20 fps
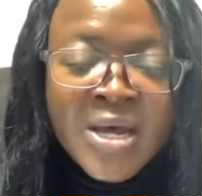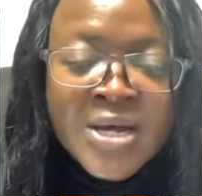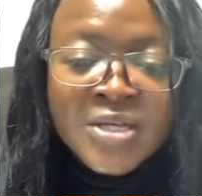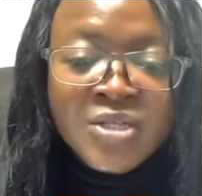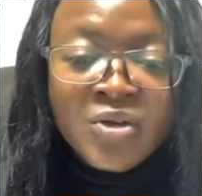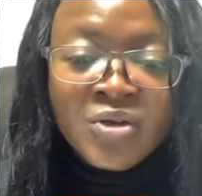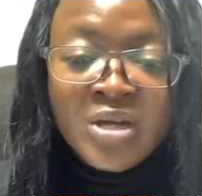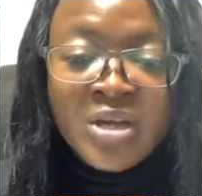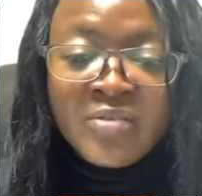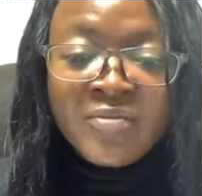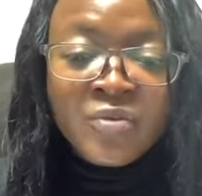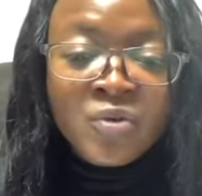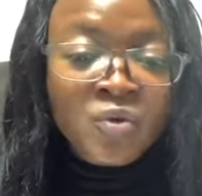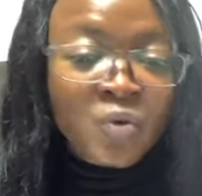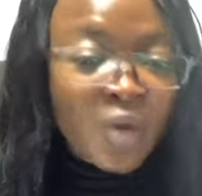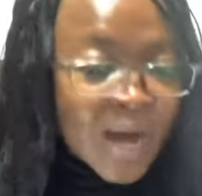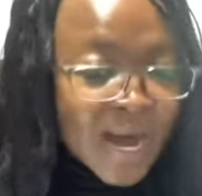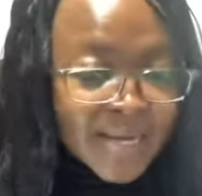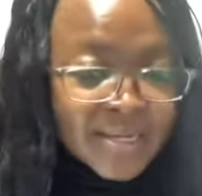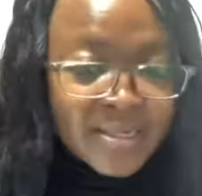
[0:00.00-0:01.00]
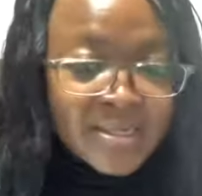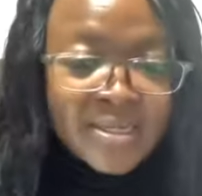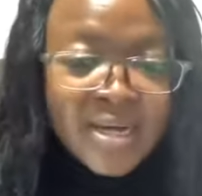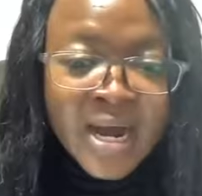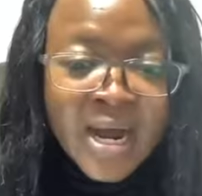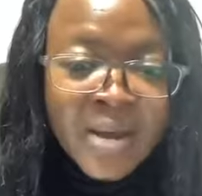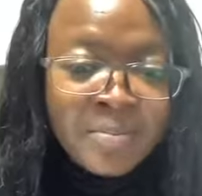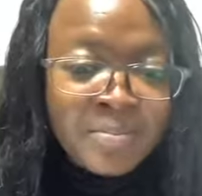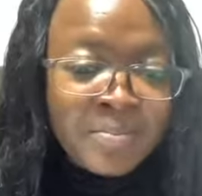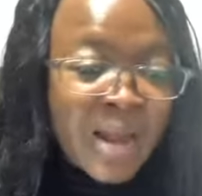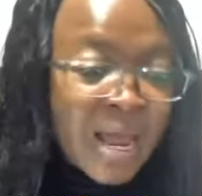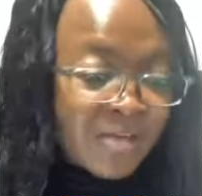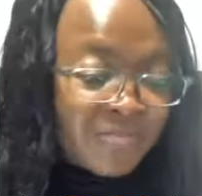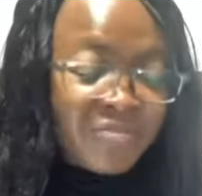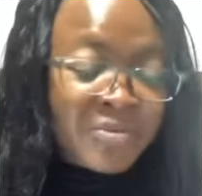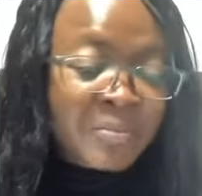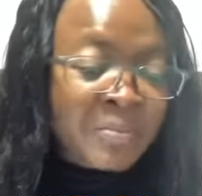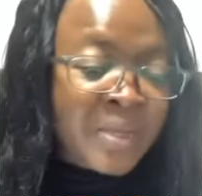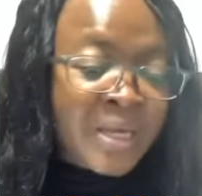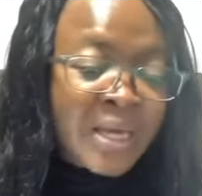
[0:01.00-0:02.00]
So if you are the type, like
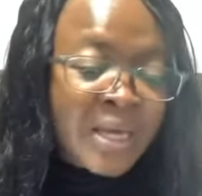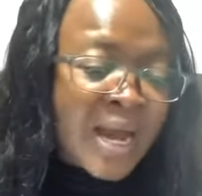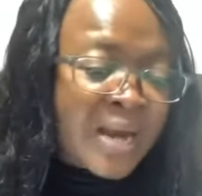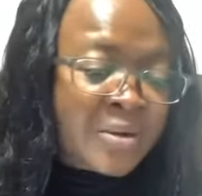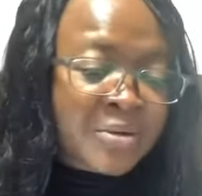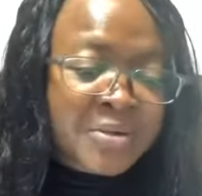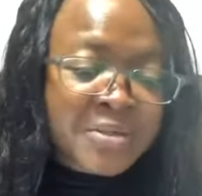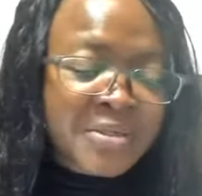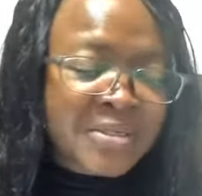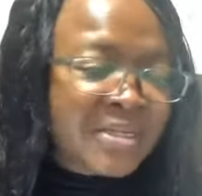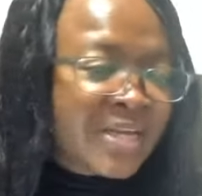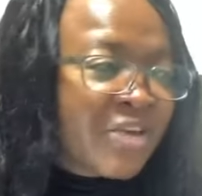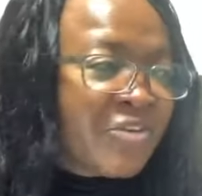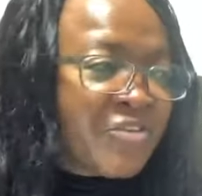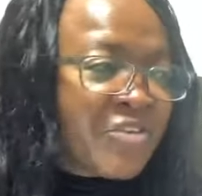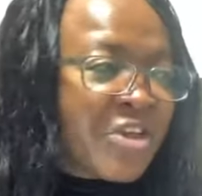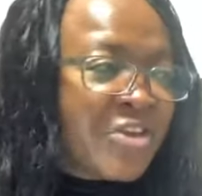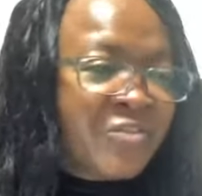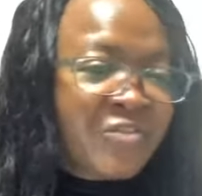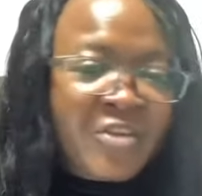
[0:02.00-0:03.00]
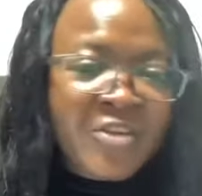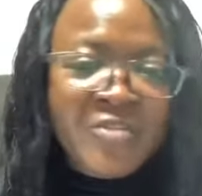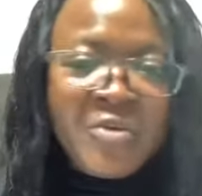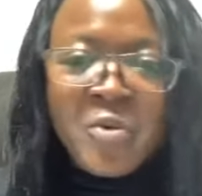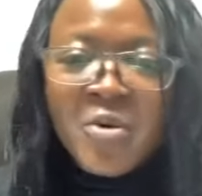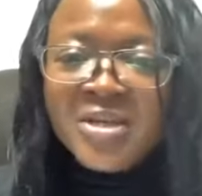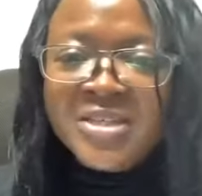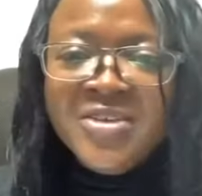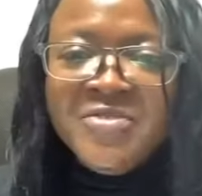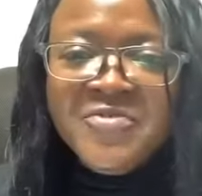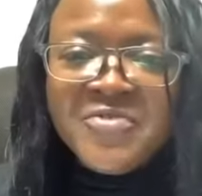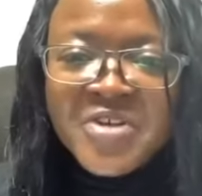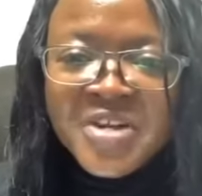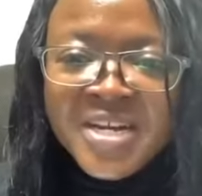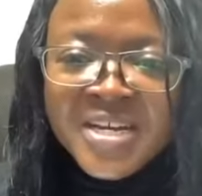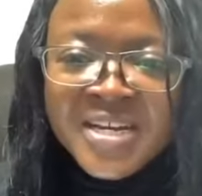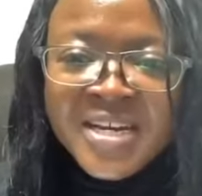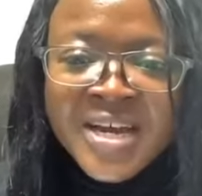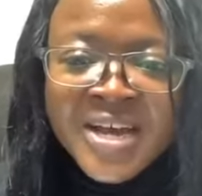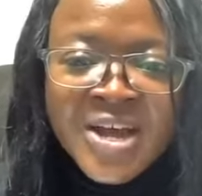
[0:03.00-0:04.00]
for me, I couldn't, if it wasn't for
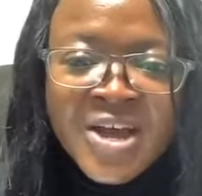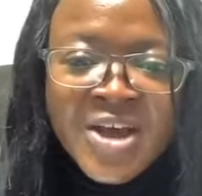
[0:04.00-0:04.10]
the